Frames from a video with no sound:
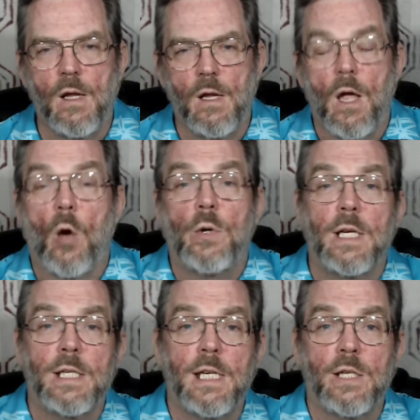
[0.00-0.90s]

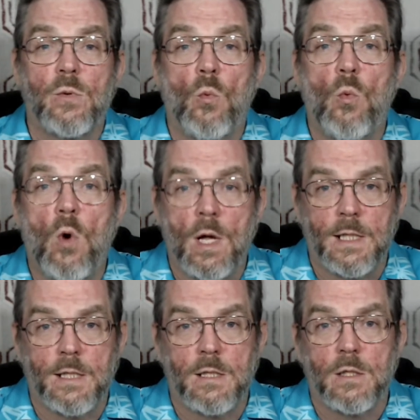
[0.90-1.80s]
Odysseus
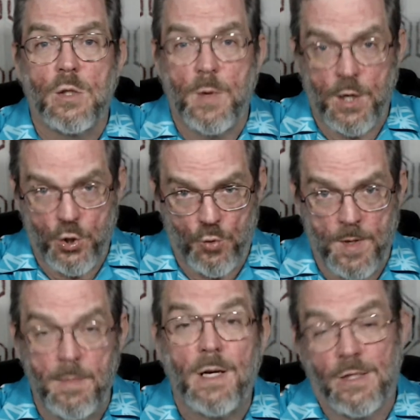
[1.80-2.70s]
wants to be a human
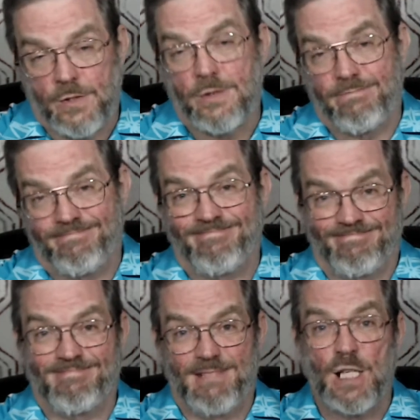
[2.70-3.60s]
because
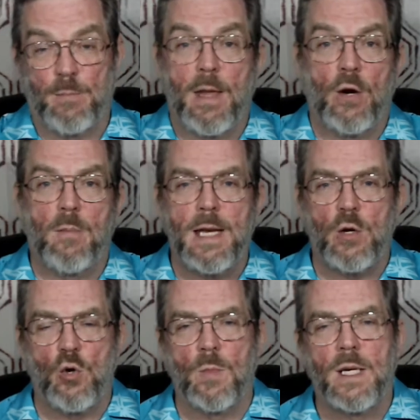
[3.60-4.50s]
it's better to be a human,